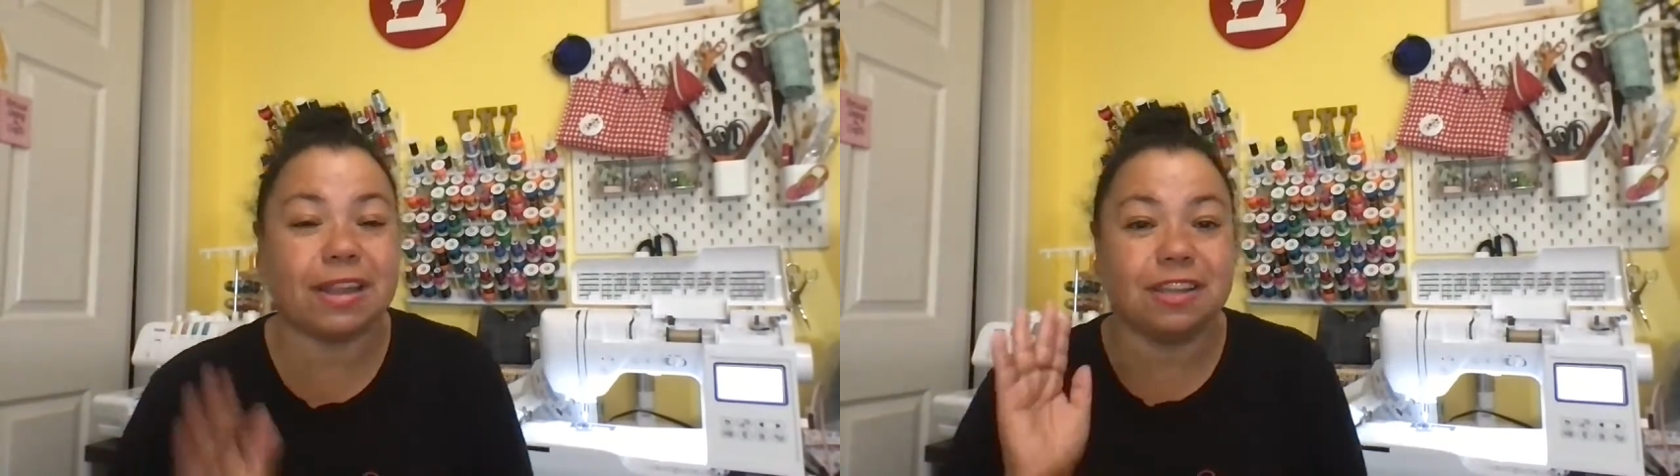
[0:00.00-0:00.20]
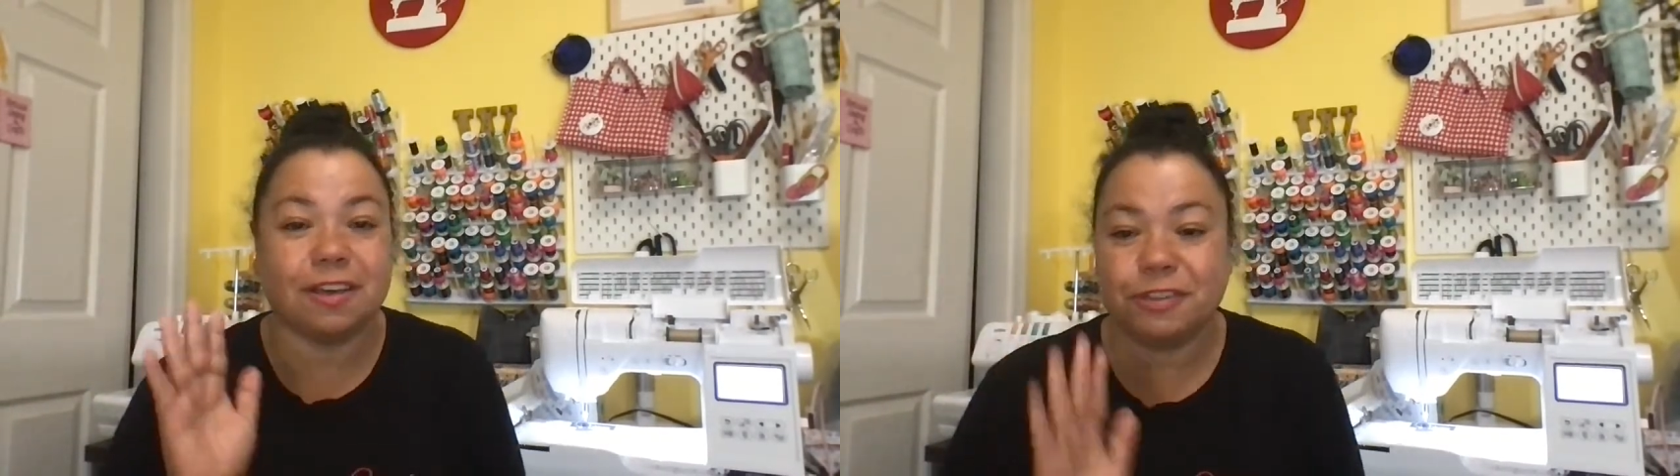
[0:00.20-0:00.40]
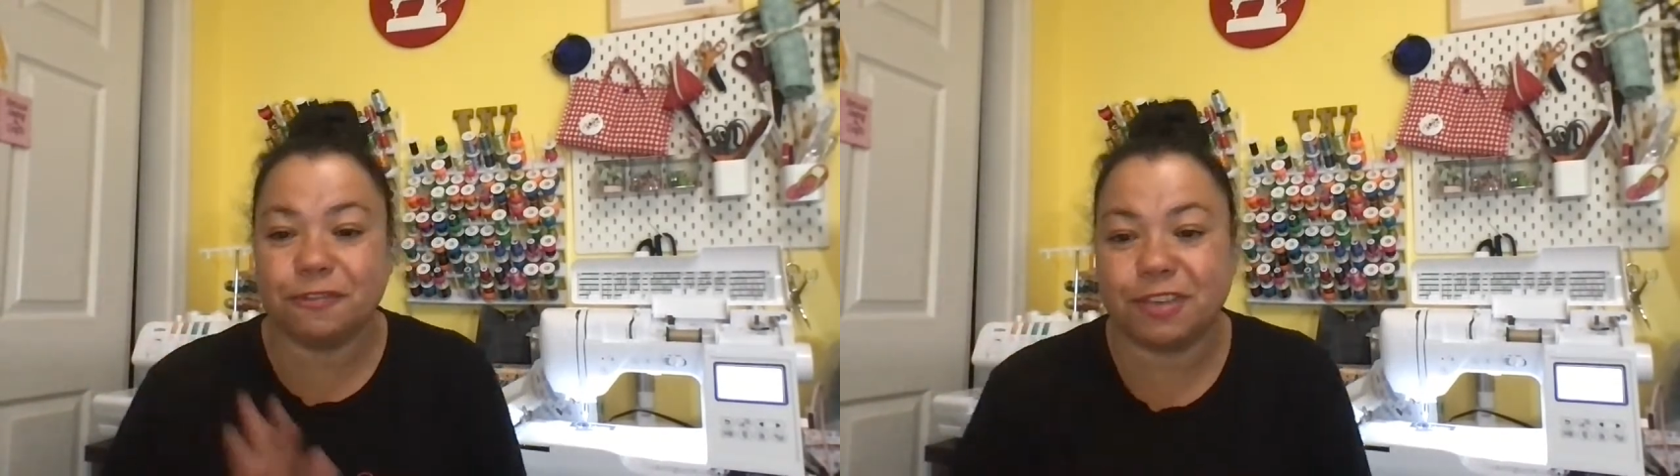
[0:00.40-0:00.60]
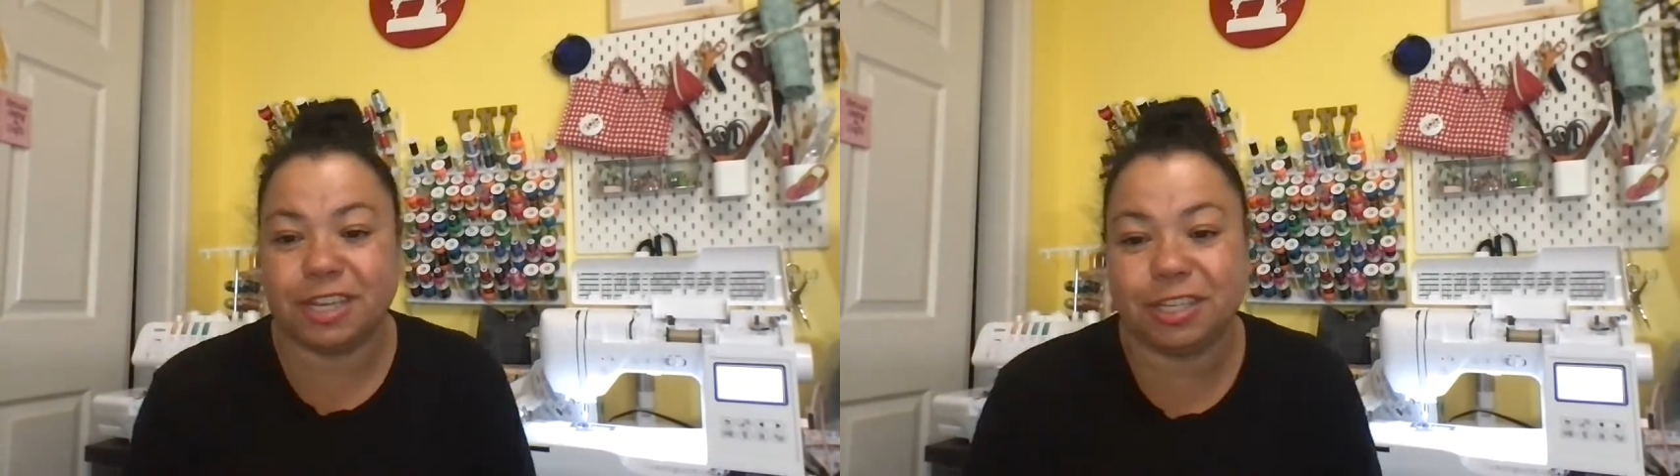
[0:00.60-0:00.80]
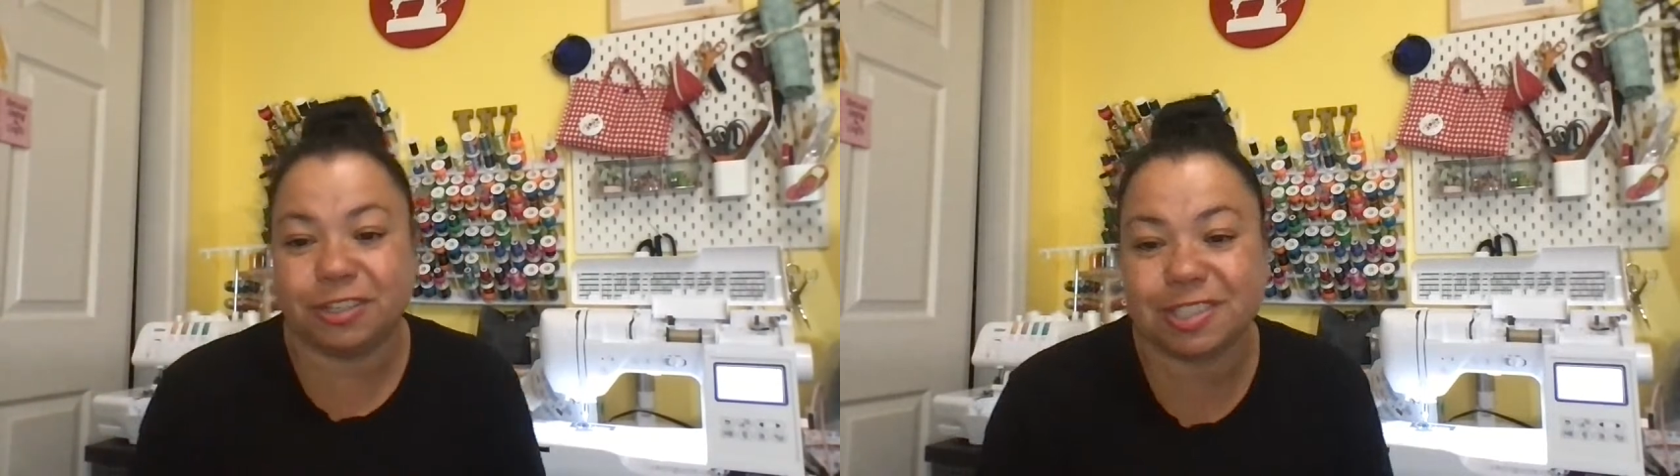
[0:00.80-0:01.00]
I love your
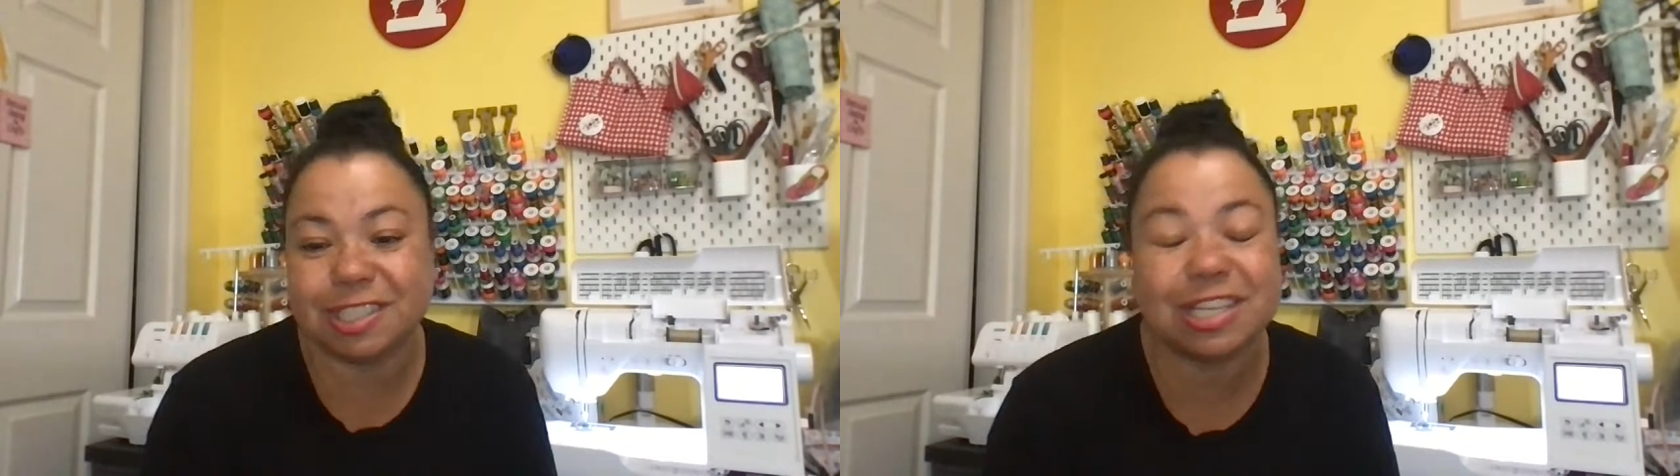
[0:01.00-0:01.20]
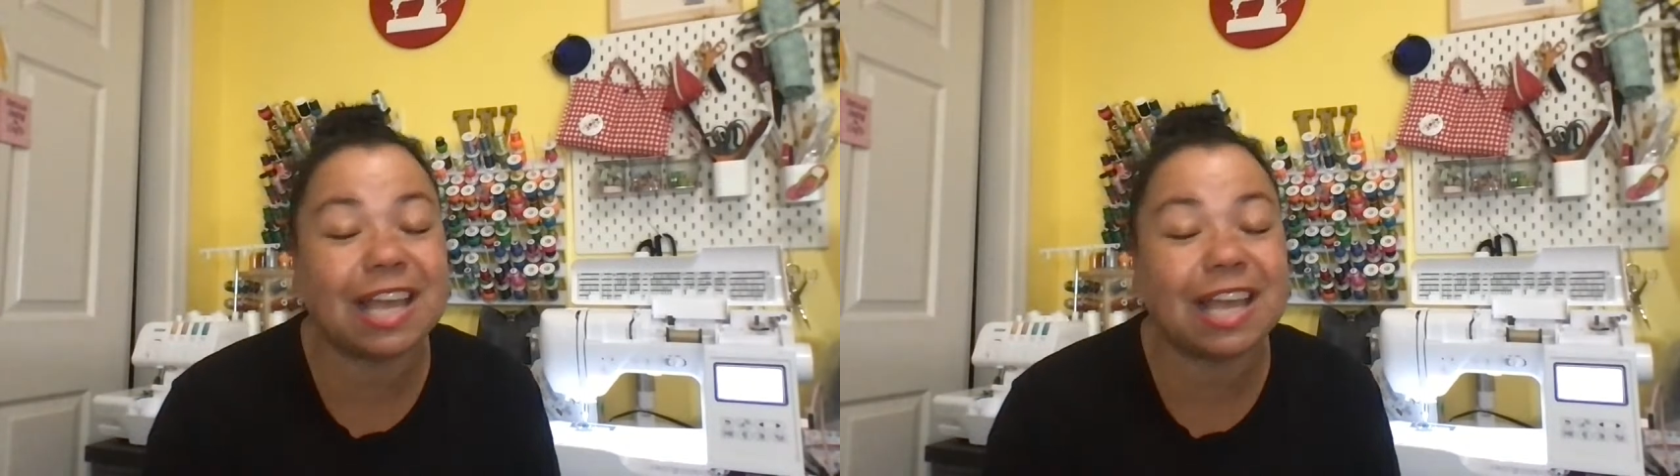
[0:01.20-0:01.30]
videos.